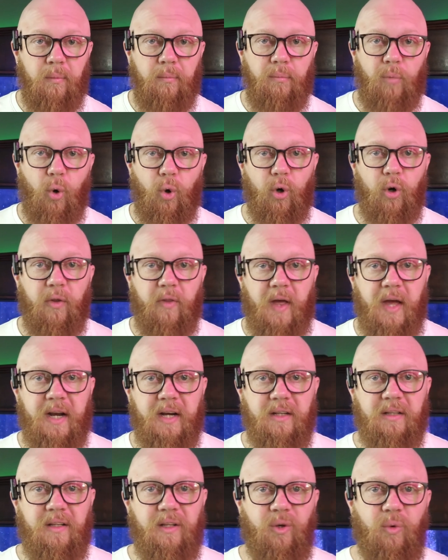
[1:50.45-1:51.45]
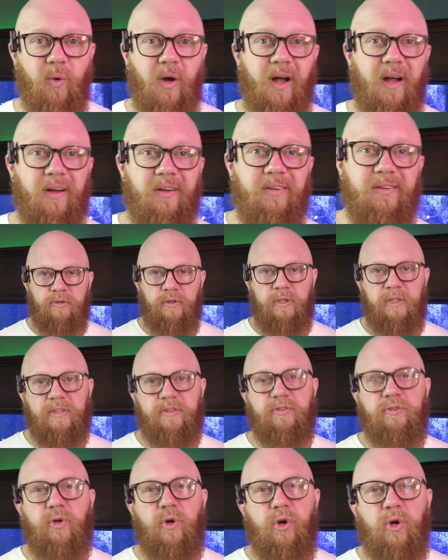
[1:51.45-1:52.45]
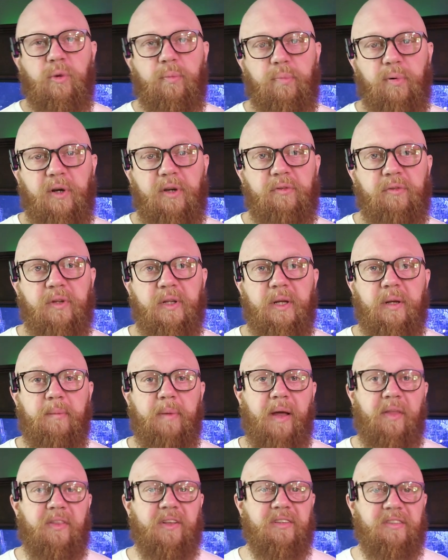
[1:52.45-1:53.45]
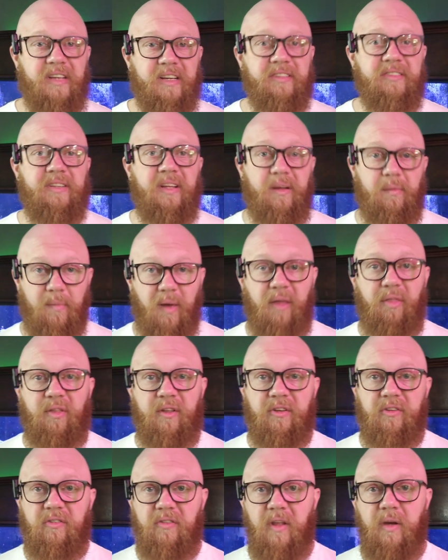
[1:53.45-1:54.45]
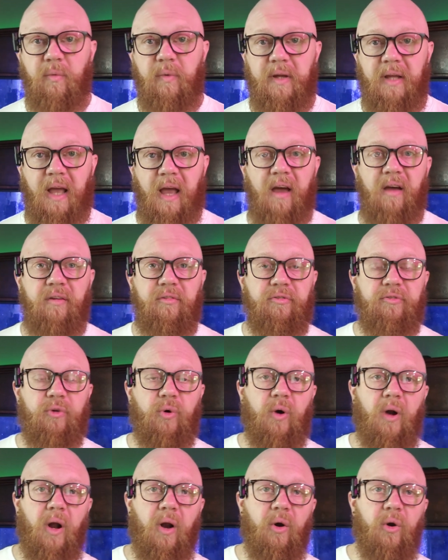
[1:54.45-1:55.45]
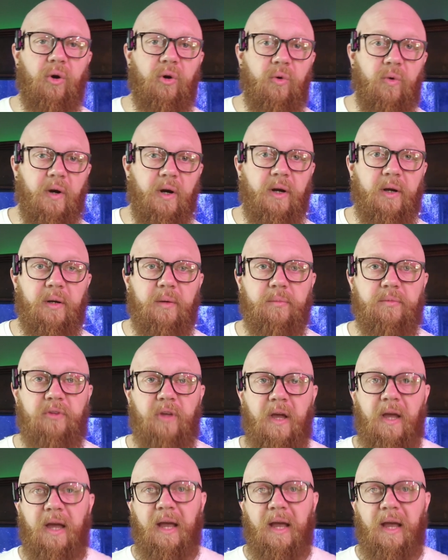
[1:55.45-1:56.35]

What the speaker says: More on that in a little while. So let's talk briefly about the testing methods that we have for our aquariums